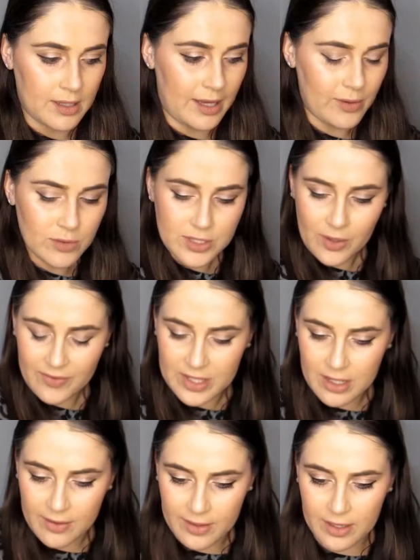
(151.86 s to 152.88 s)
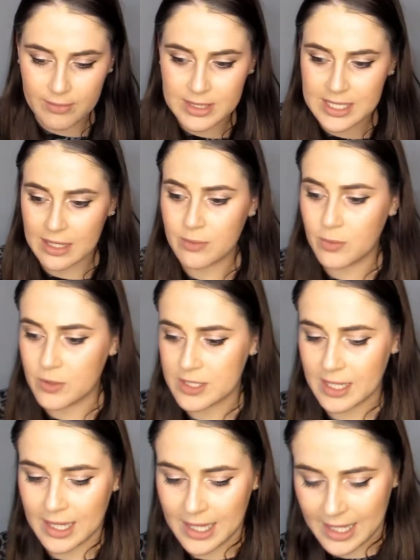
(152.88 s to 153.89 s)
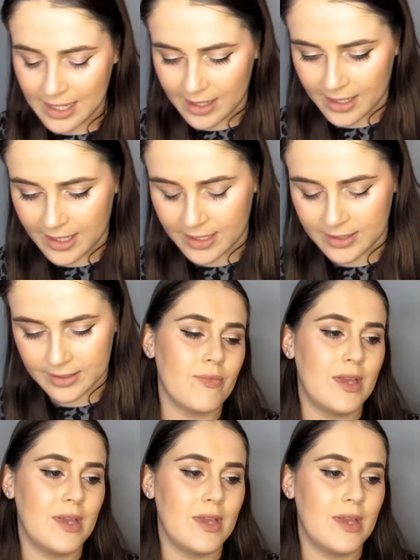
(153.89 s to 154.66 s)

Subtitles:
I also have another micellar water here.